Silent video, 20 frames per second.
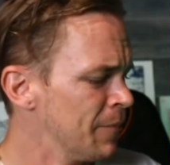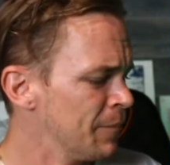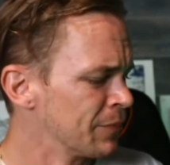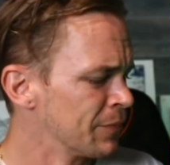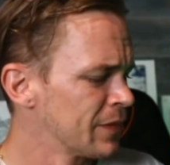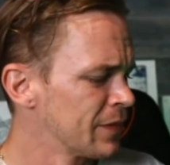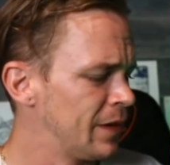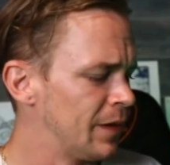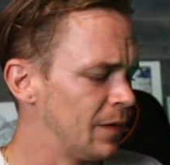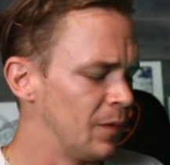
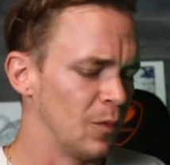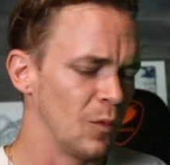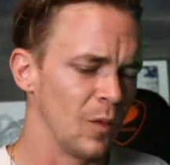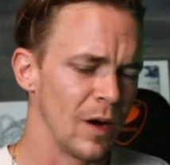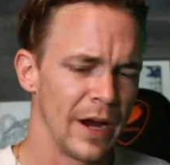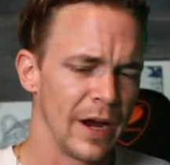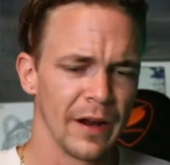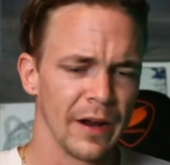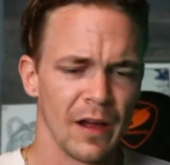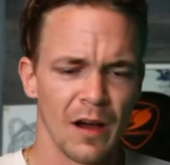and
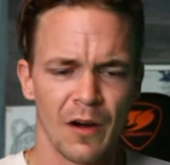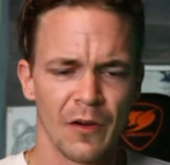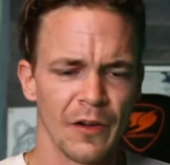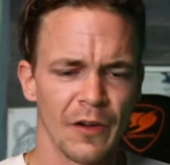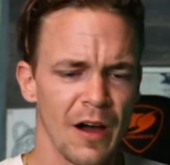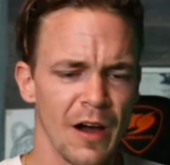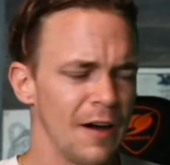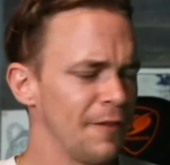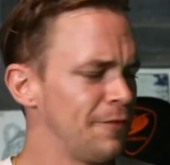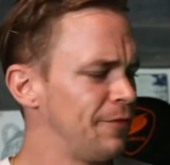wade out
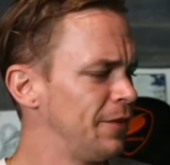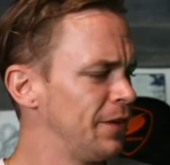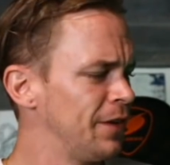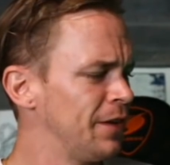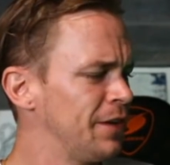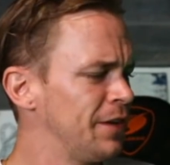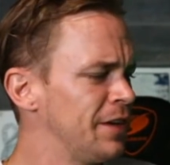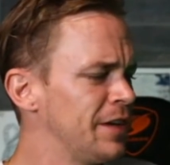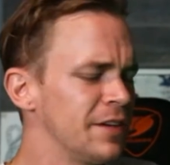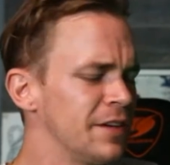off
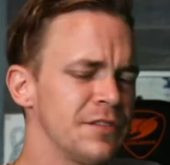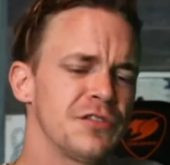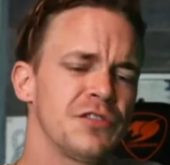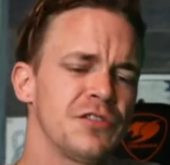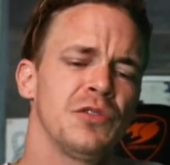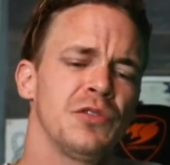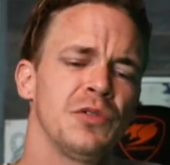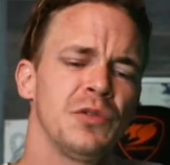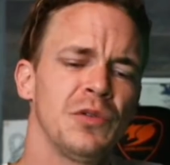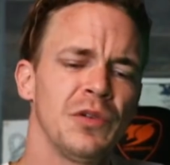and
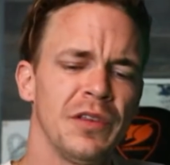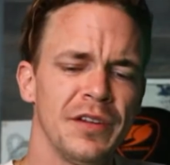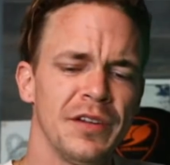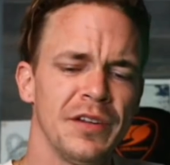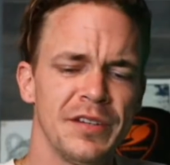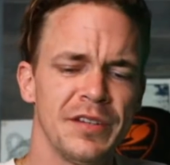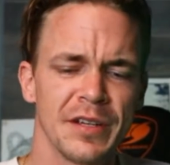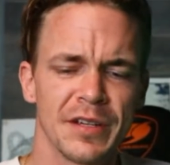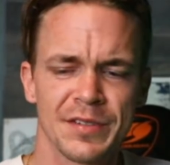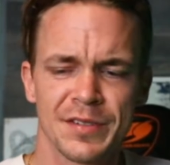into the
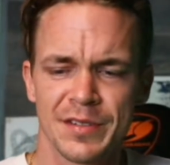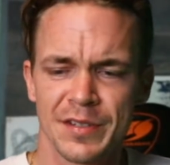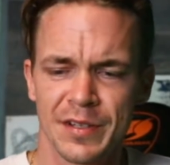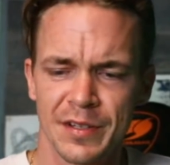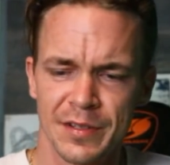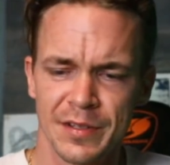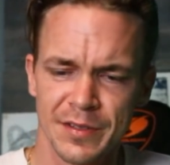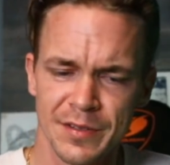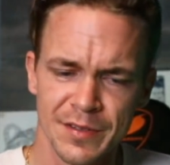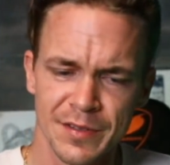
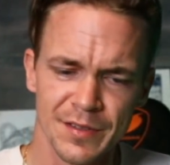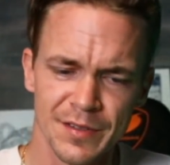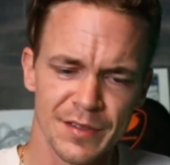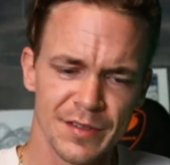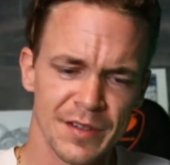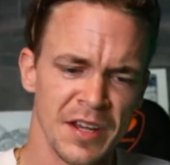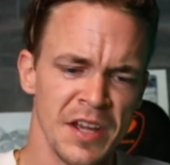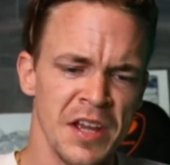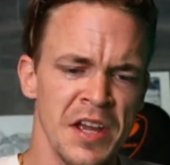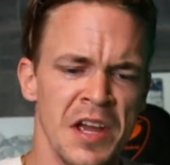distance
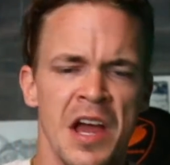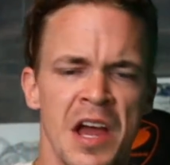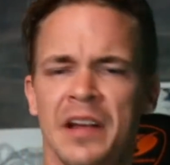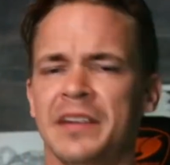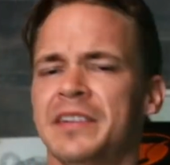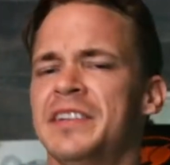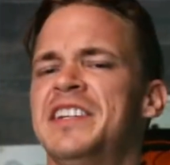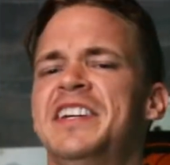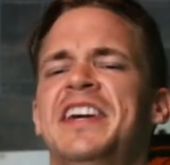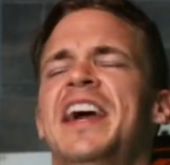
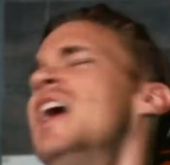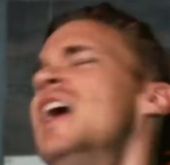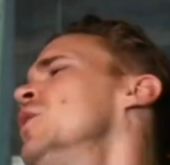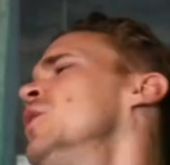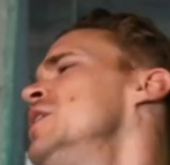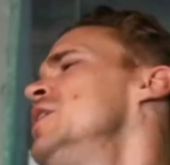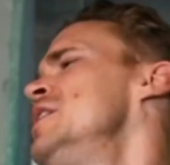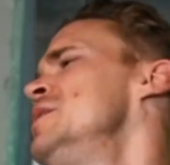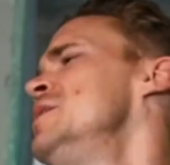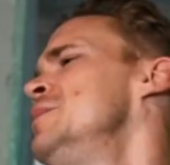and
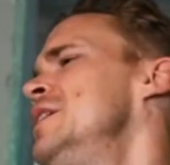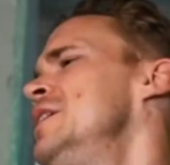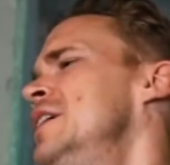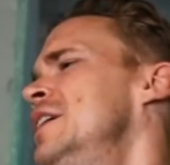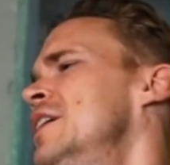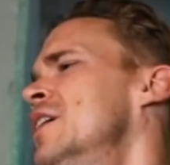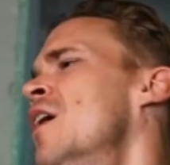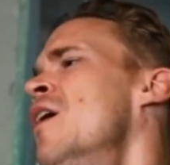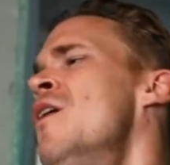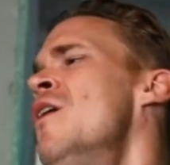carry me
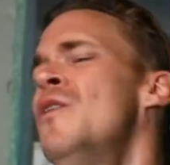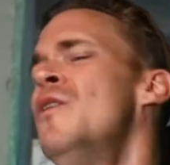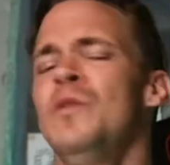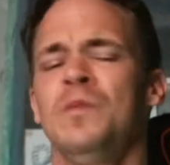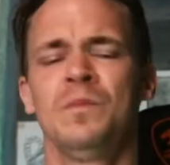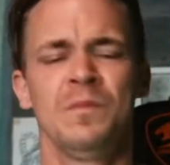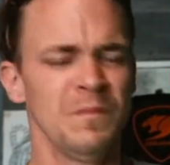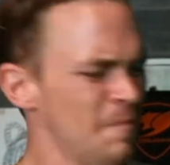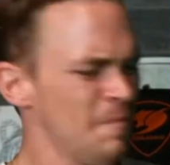home.